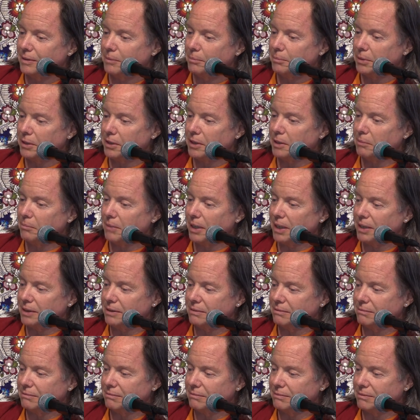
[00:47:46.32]
put them
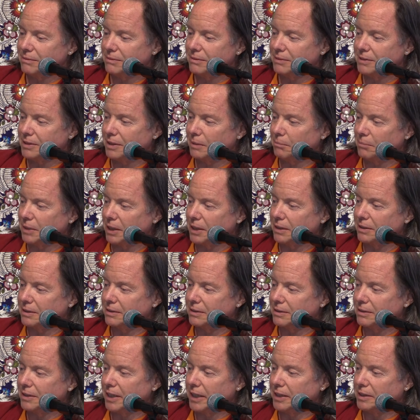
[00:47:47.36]
on something,
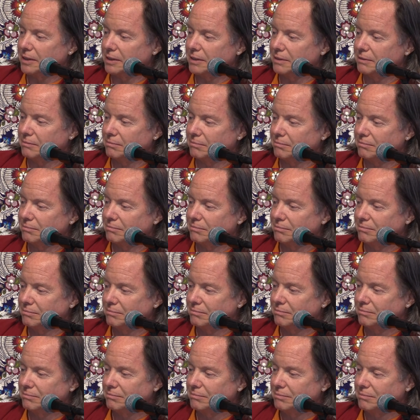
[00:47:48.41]
like your
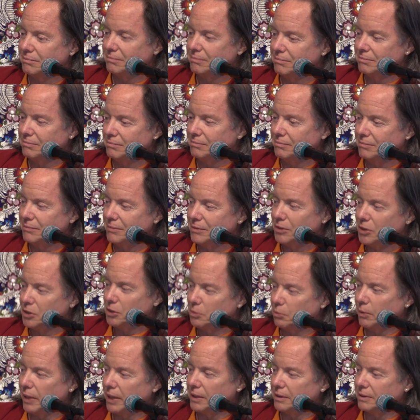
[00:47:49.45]

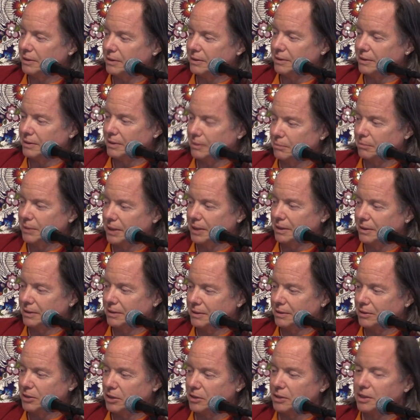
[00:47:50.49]
sweater or something.
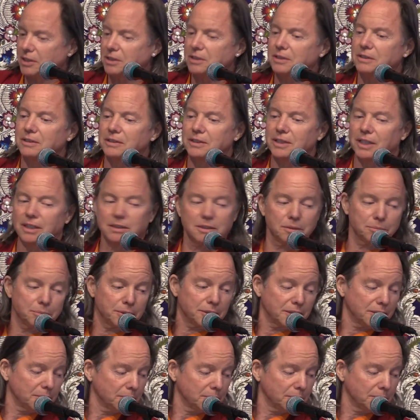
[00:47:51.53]
Traditional not to put